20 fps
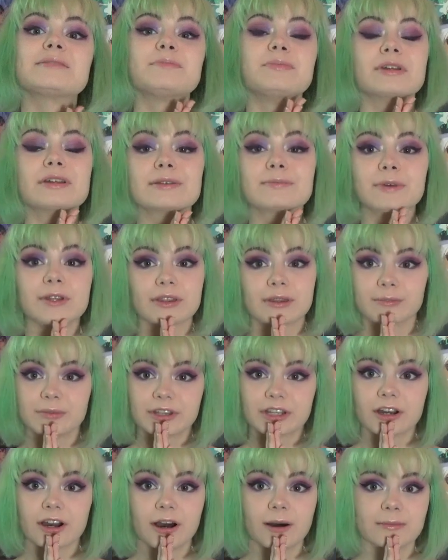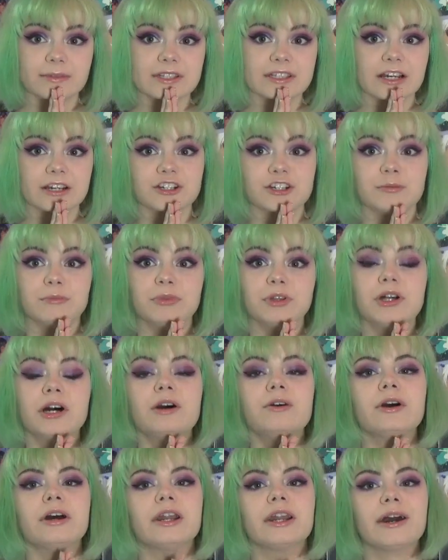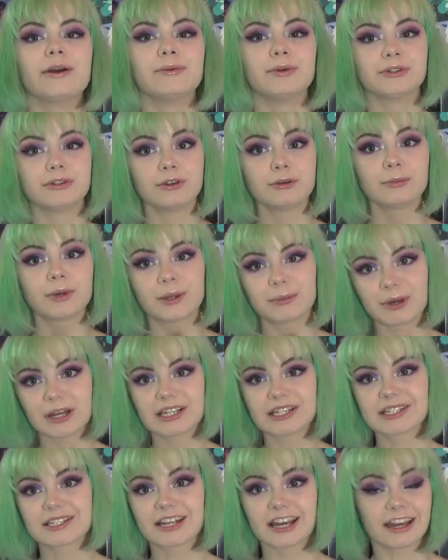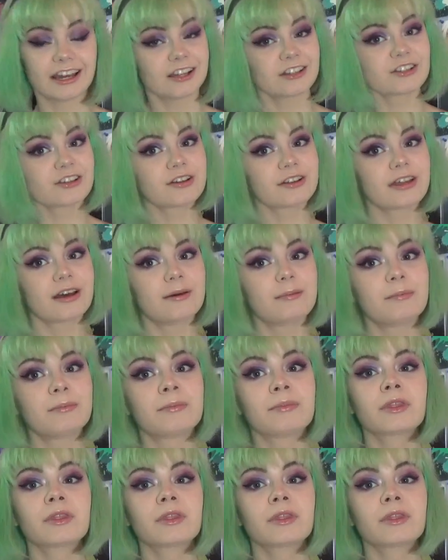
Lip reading: please put them in the comment section below and I will do my best to answer them.